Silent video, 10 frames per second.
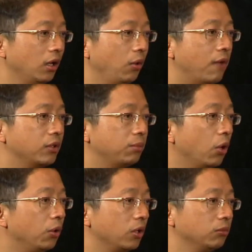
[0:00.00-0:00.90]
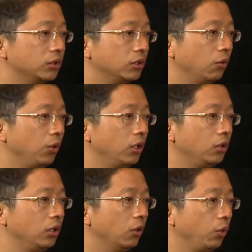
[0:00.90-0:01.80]
We have the podiums.
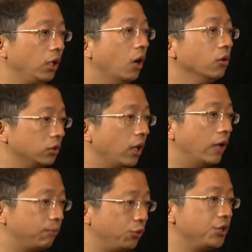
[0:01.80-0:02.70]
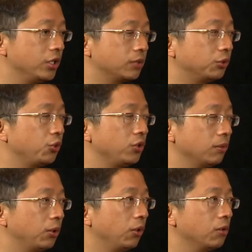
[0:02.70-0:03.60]
We also have bridges between
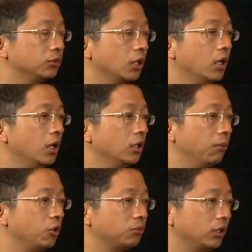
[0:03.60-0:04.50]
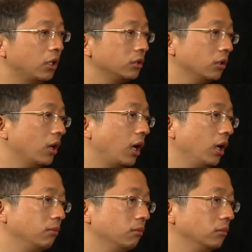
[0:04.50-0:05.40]
the podiums. The podiums are not so
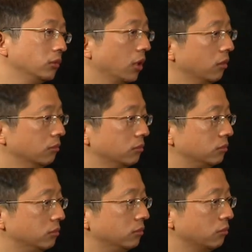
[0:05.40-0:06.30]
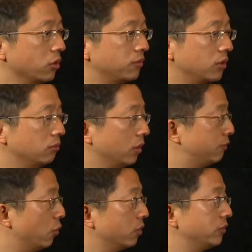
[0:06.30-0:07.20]
high. Most of them are
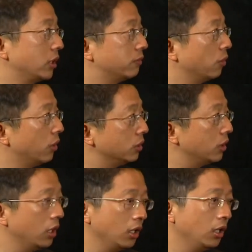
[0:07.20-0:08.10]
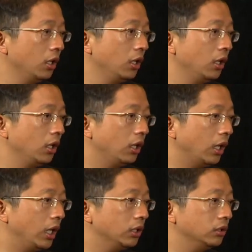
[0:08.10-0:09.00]
4 to 6 floors,
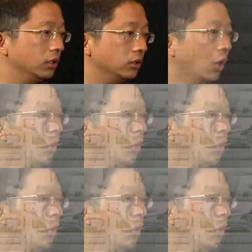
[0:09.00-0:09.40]
and the